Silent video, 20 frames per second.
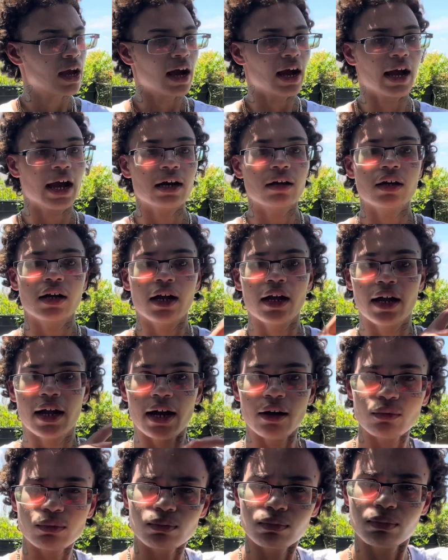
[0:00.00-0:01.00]

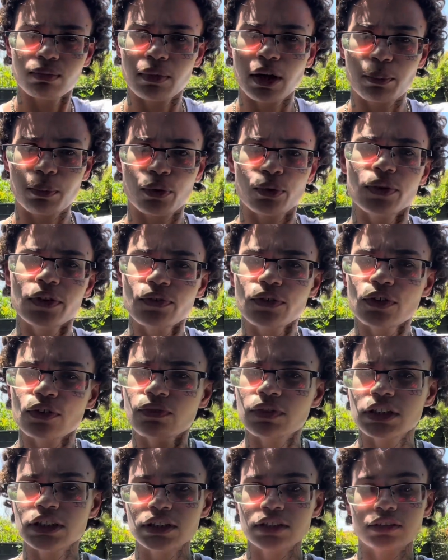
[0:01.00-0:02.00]
out my peripheral
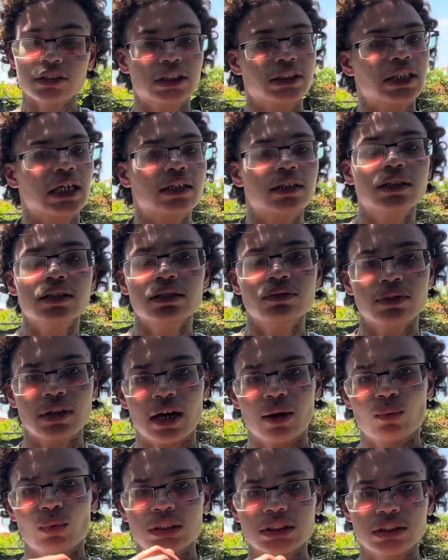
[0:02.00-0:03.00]
vision, because I couldn't
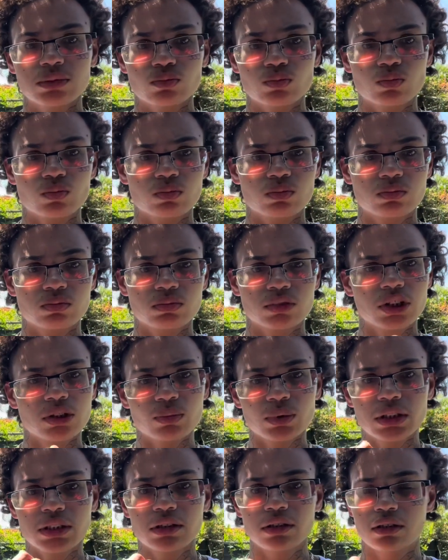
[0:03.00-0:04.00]

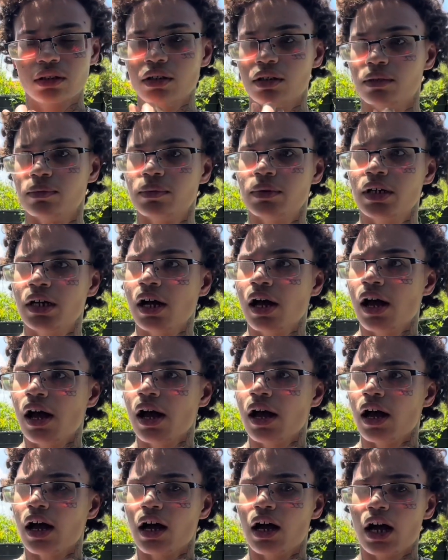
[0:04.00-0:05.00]
really look up.
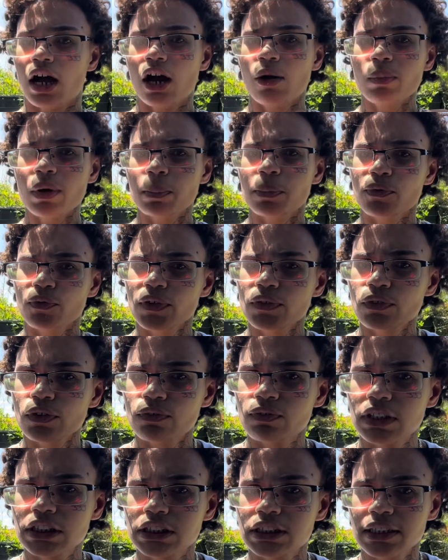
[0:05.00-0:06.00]
Out my peripheral
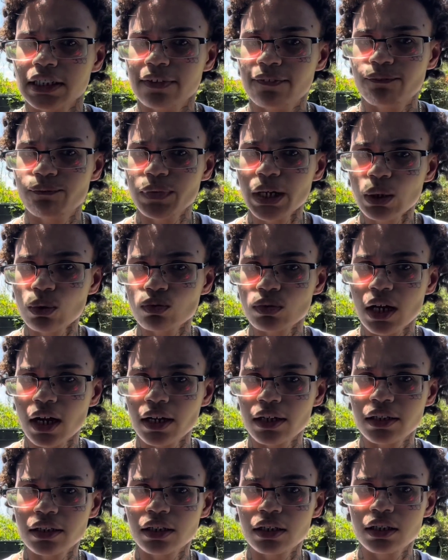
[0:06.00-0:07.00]
vision, it felt
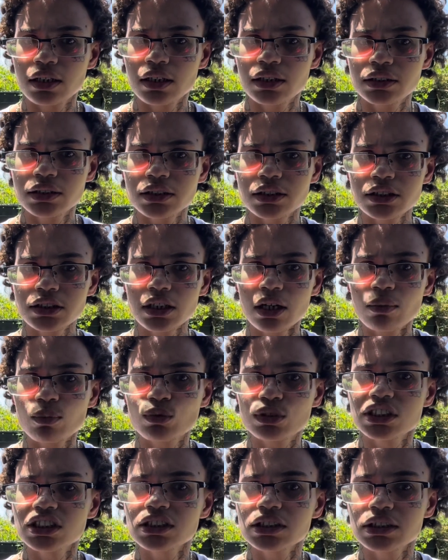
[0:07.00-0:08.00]
like something
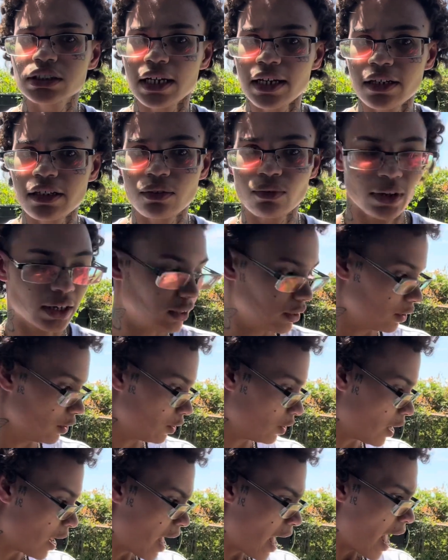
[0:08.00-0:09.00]
was standing right there.
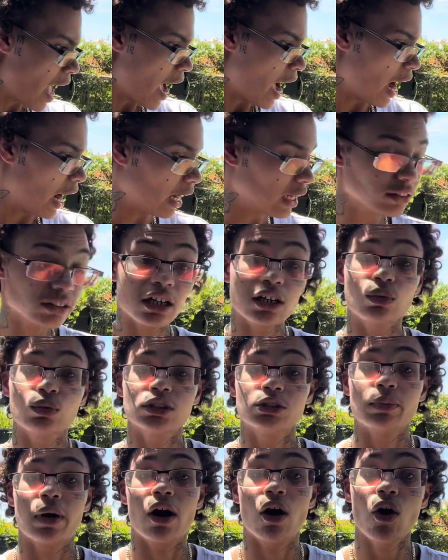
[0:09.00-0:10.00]
I thought it was
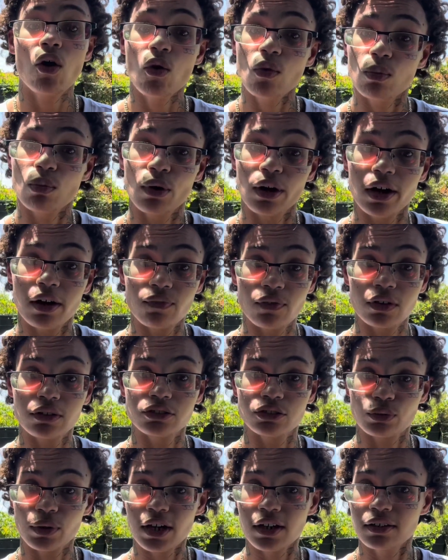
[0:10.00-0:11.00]
my homeboy at
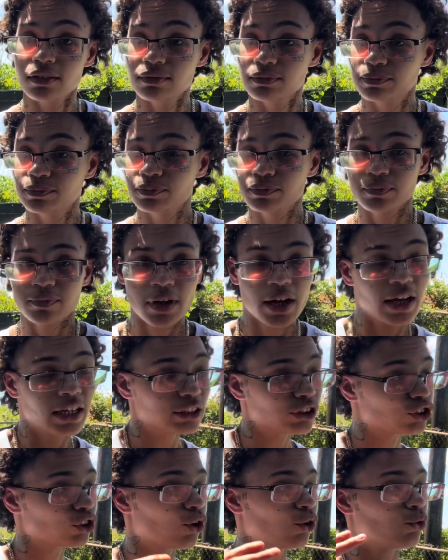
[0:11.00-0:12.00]
first, right?
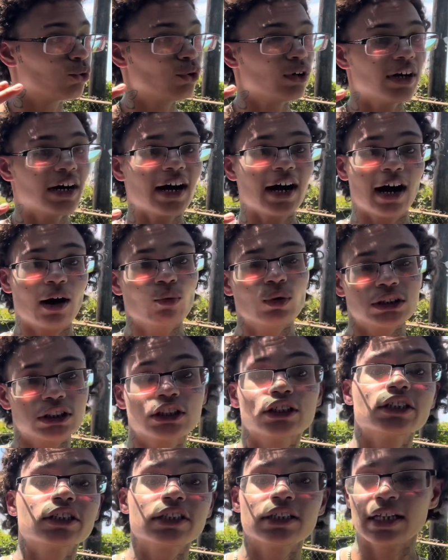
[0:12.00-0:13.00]
So I wasn't
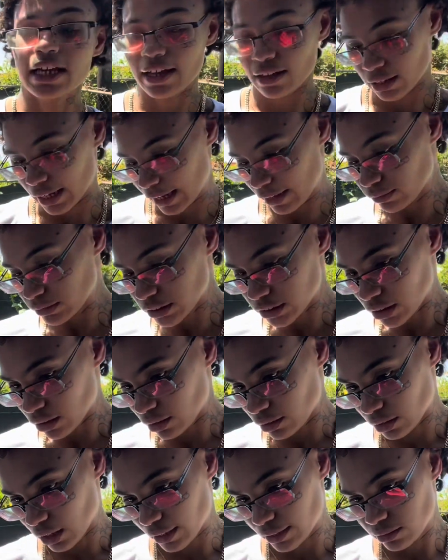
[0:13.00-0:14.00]
looking at, like, every time,
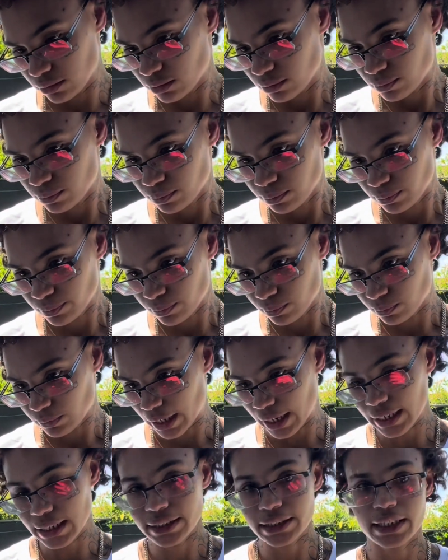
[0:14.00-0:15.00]
like,
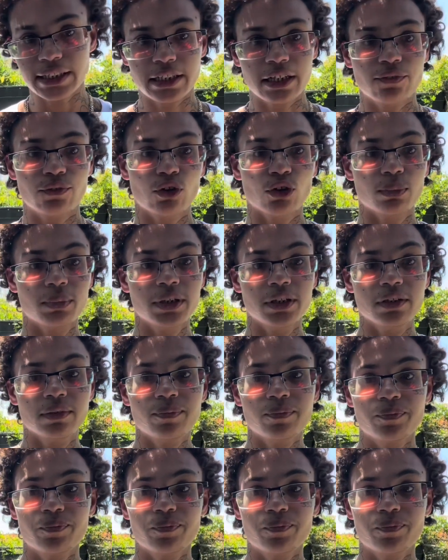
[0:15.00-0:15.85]
I ain't think that for a minute.